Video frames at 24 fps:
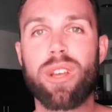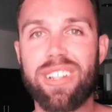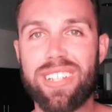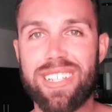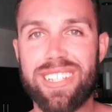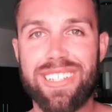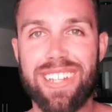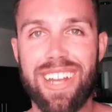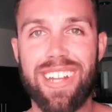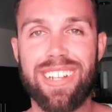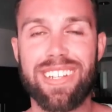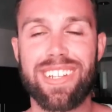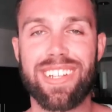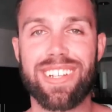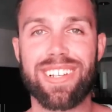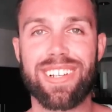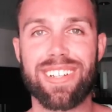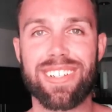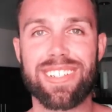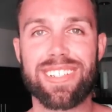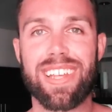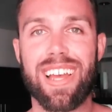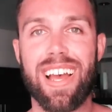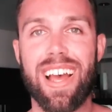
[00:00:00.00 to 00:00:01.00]
real estate
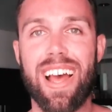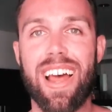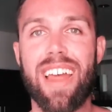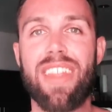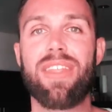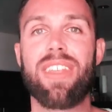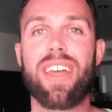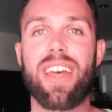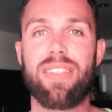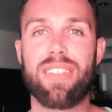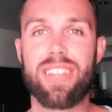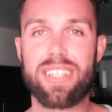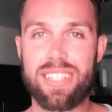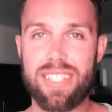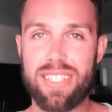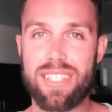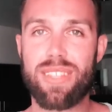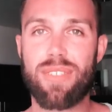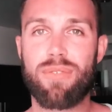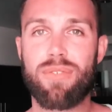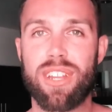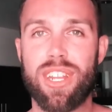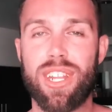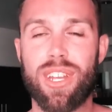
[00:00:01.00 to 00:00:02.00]
deals, then this
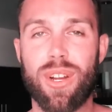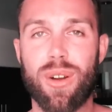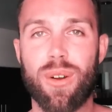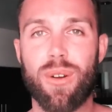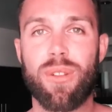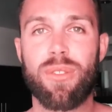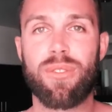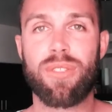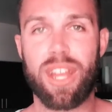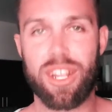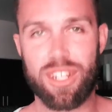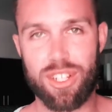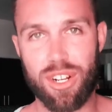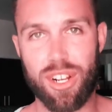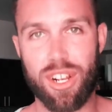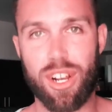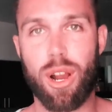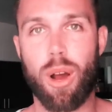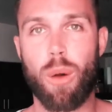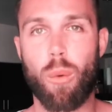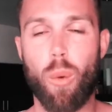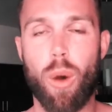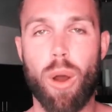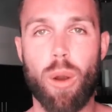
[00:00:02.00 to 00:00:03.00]
is the video that you're
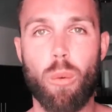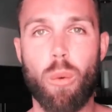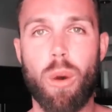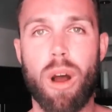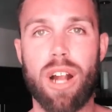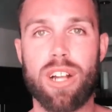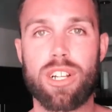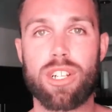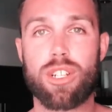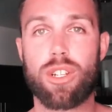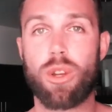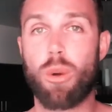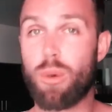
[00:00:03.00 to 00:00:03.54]
gonna wanna watch.